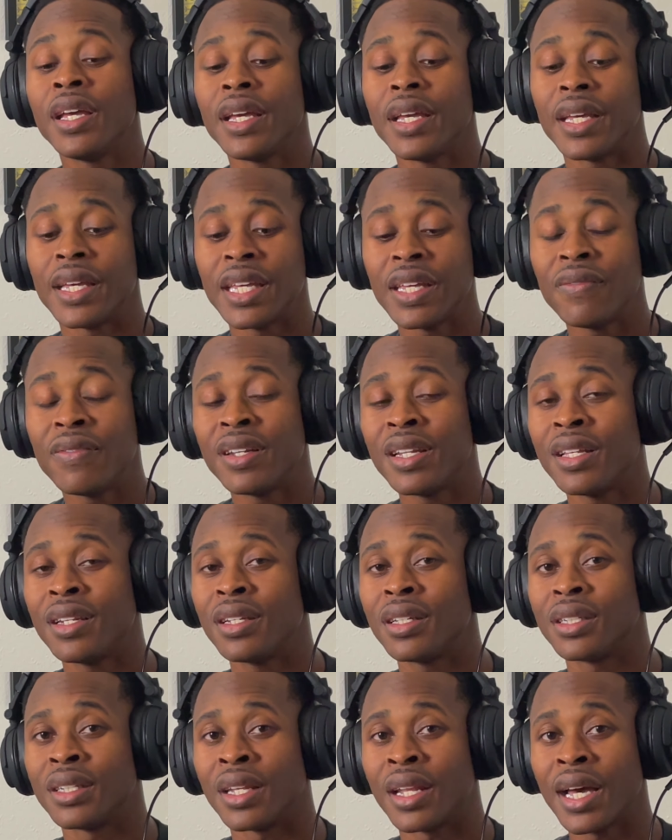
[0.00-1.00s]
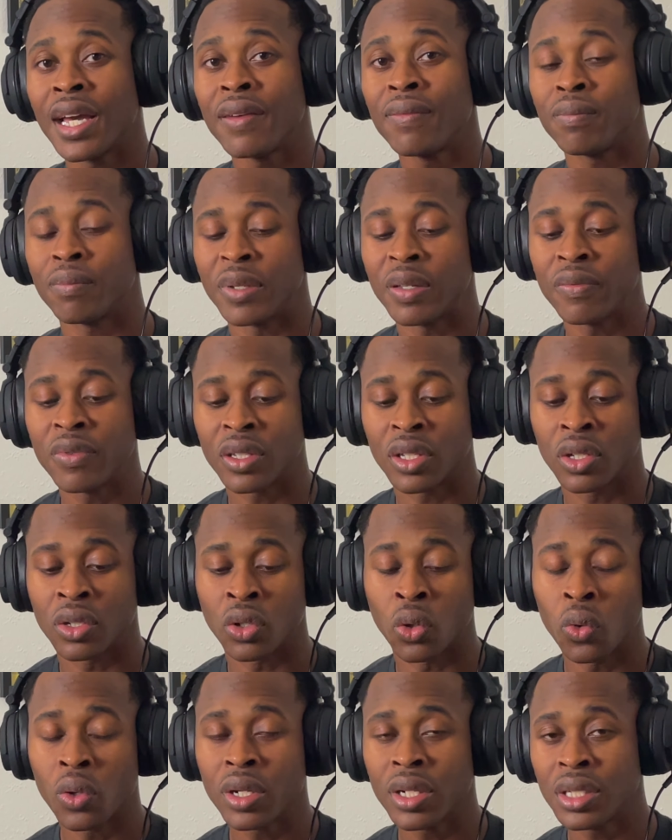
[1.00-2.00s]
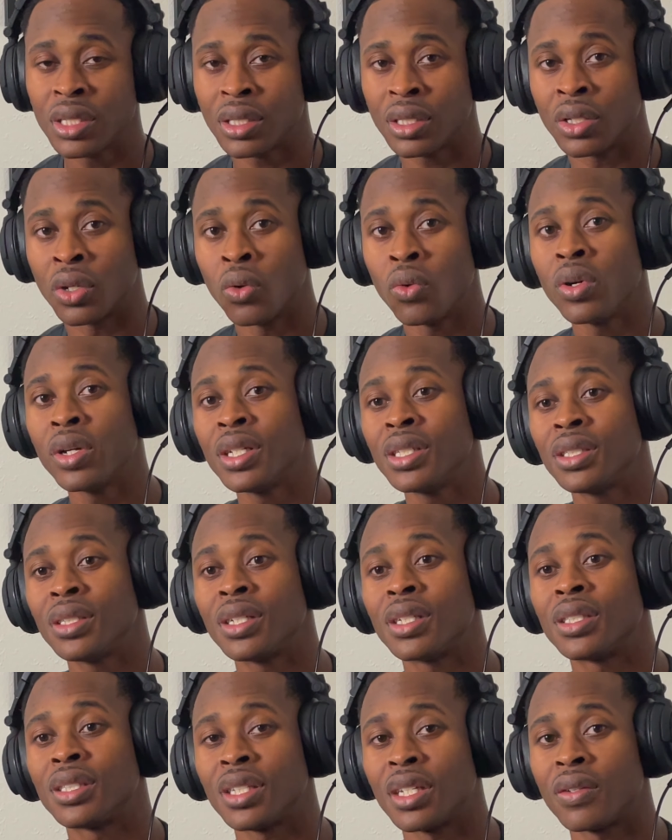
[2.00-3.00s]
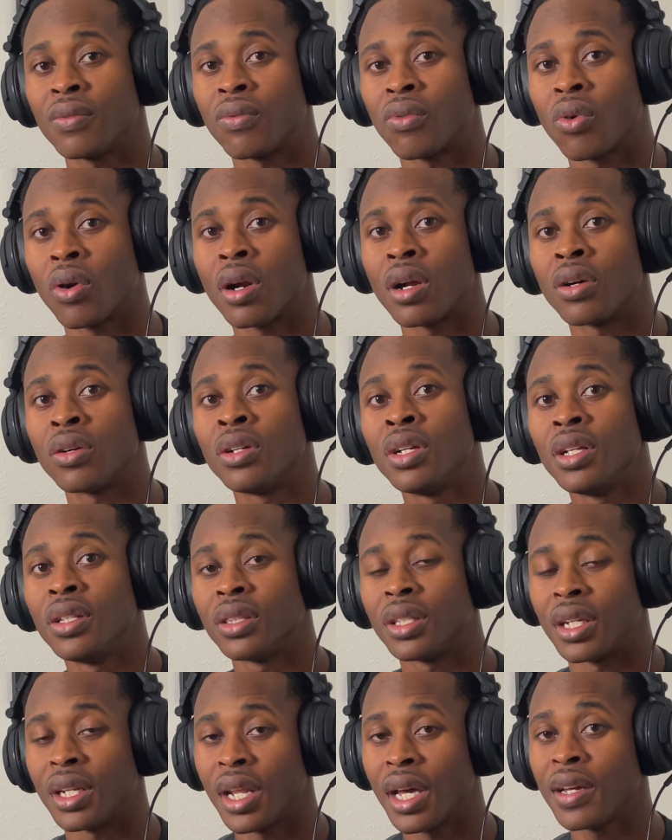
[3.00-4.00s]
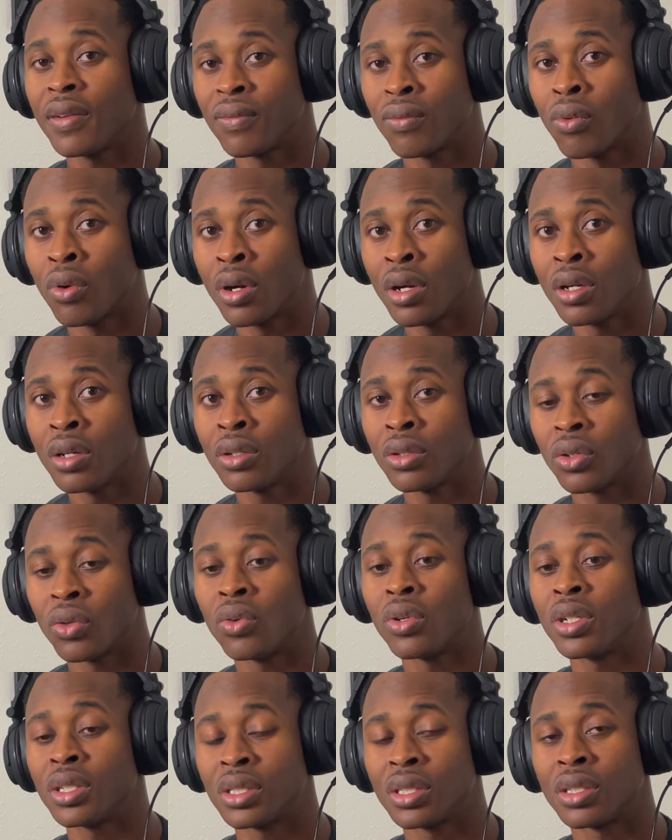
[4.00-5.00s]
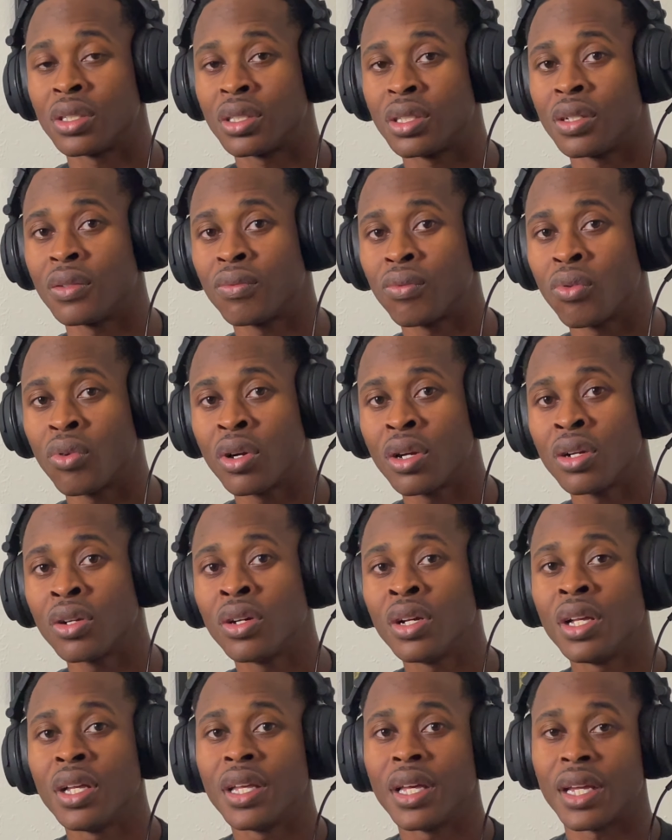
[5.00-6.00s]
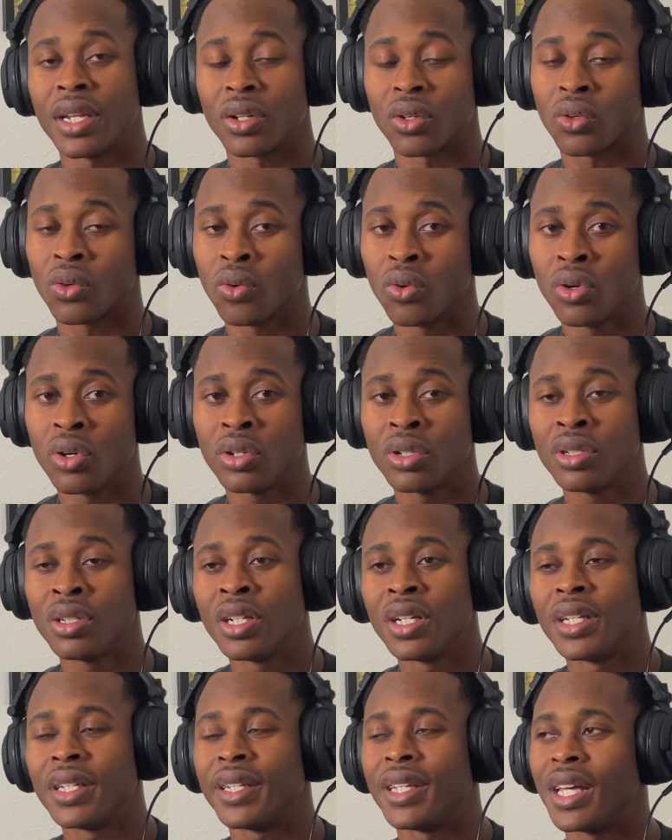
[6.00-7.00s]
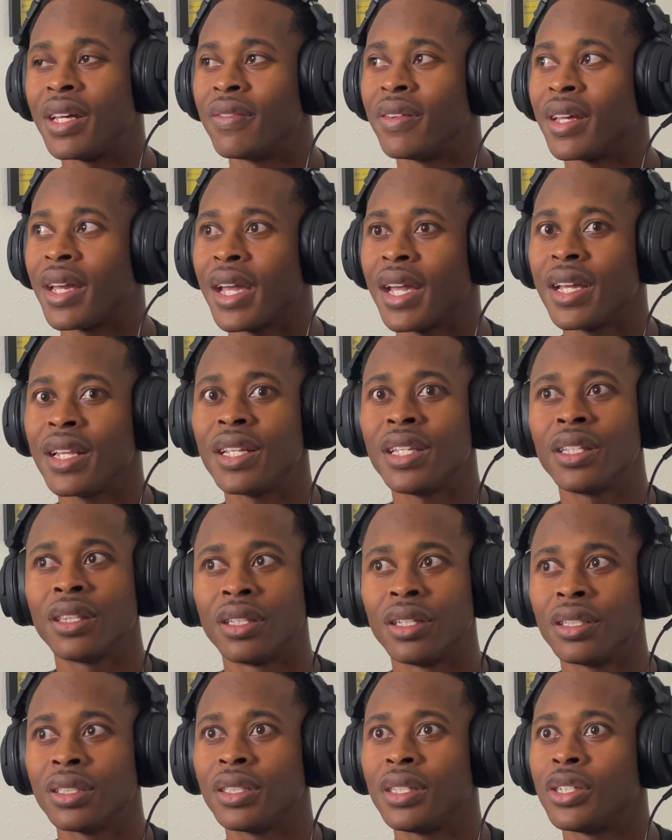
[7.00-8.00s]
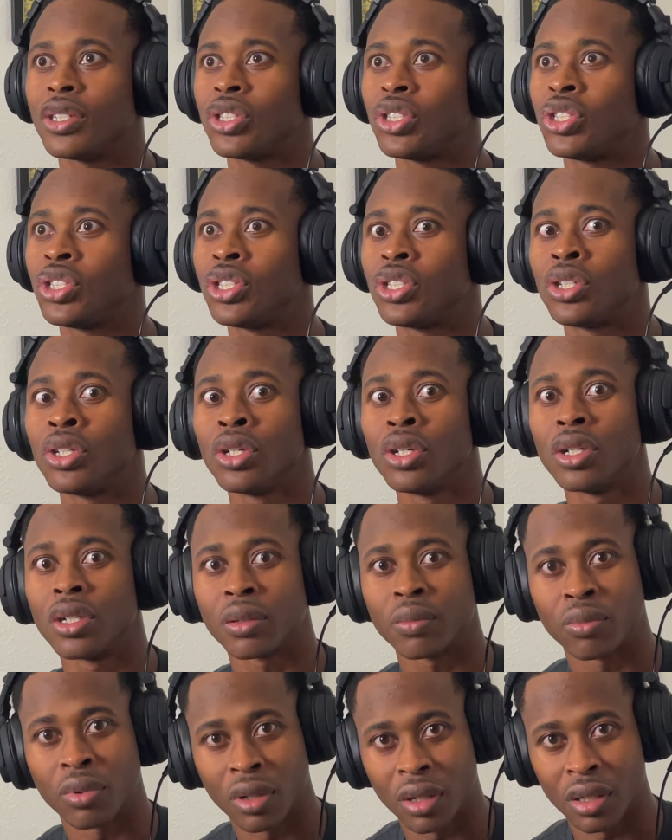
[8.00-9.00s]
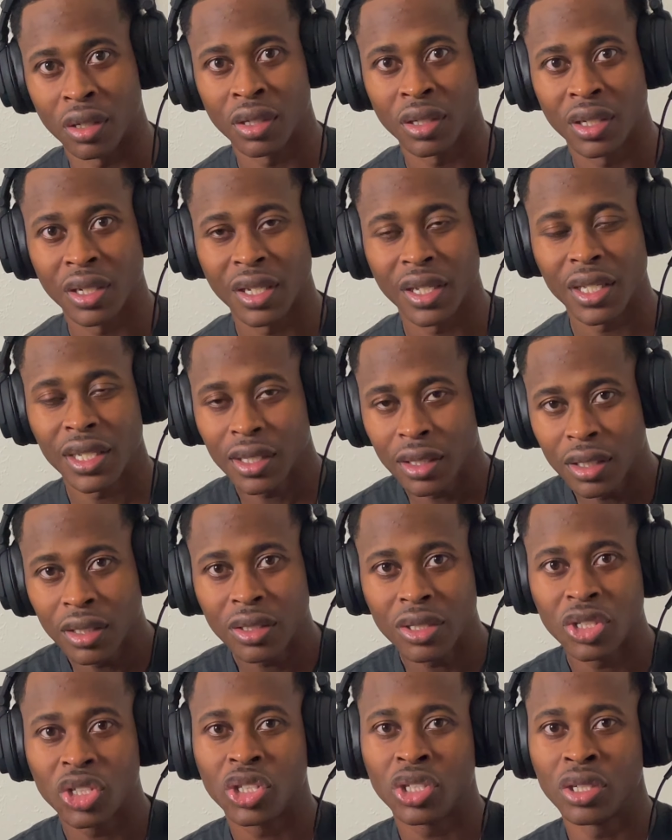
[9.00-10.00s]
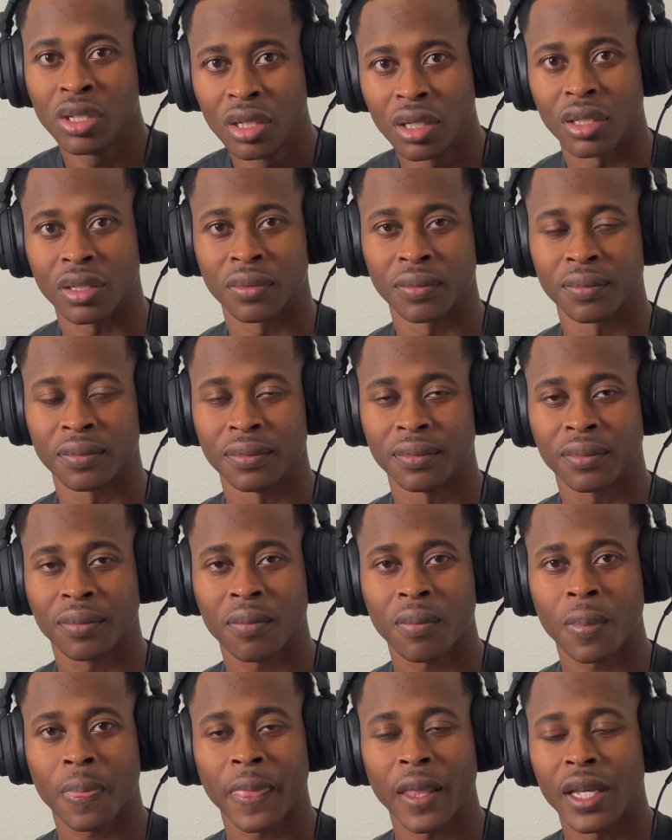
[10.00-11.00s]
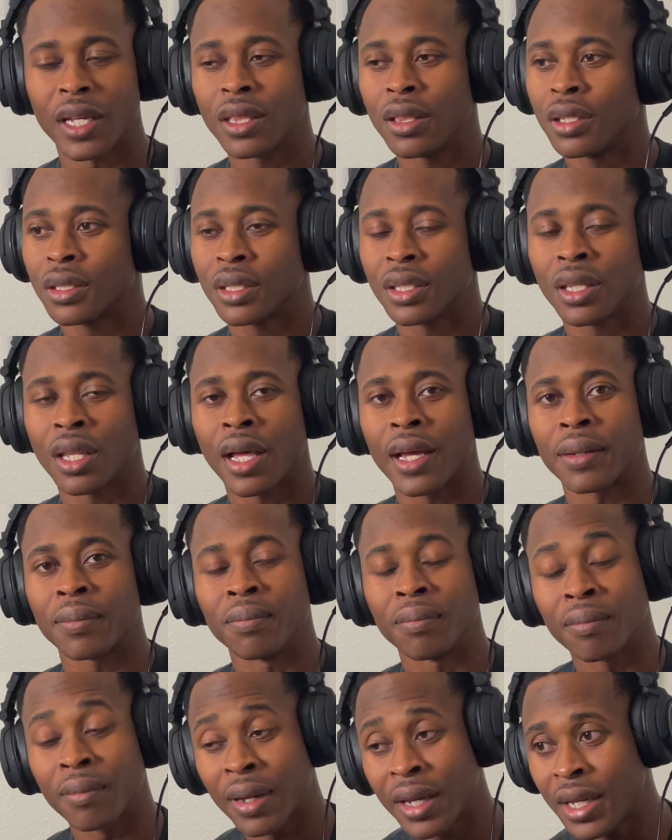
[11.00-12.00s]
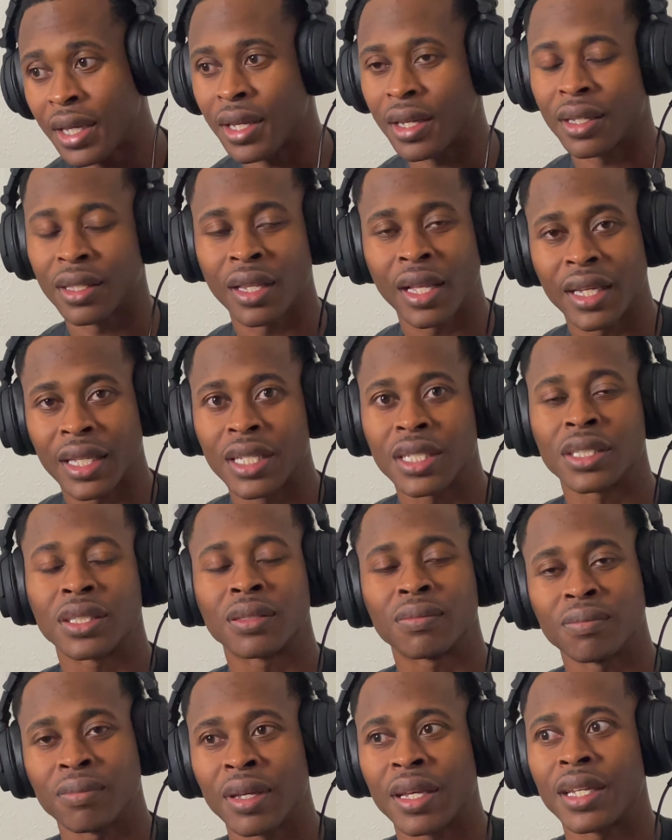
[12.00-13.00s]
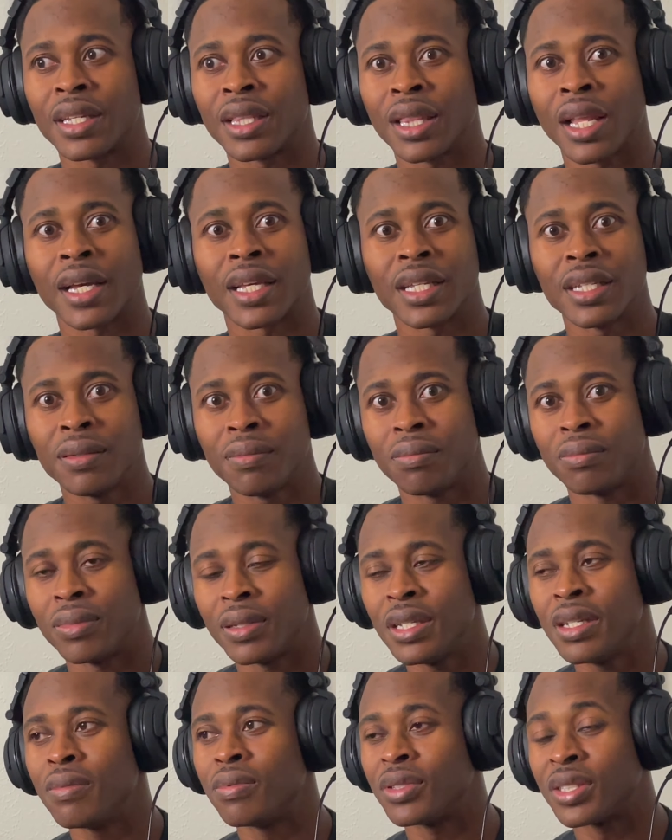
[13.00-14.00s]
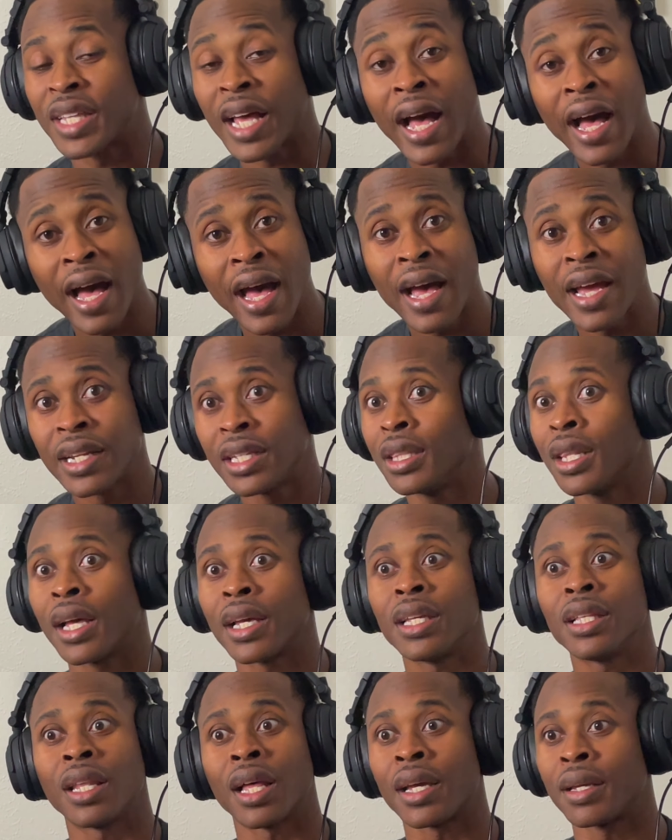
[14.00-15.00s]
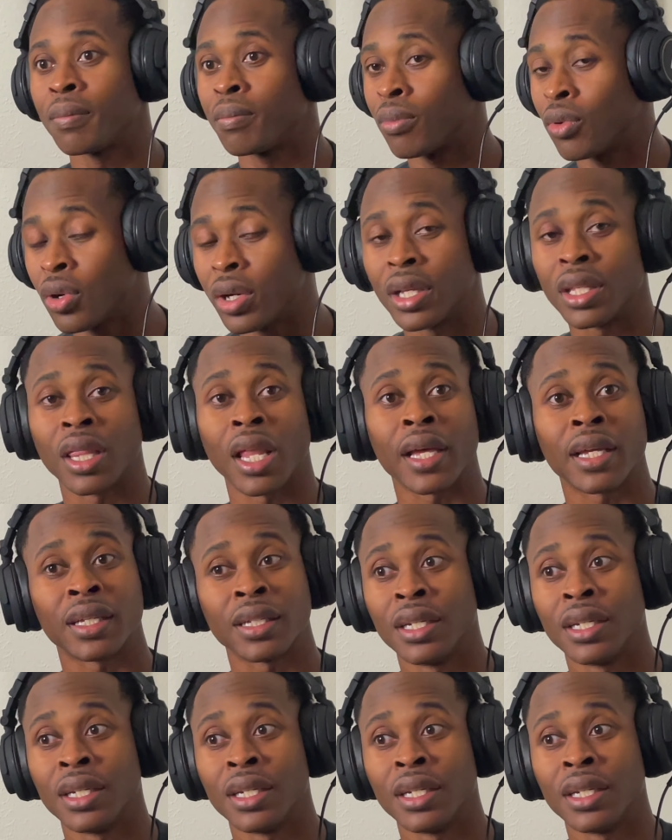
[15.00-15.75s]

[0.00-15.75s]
Even in the 9th, even going into the 10th round, the 9th round, going into the 10th round, in the corner, Devin Haney looked at shook, bro. He looked at shook. He looked at like, man, like his man, like he's tired. He like, boy, like,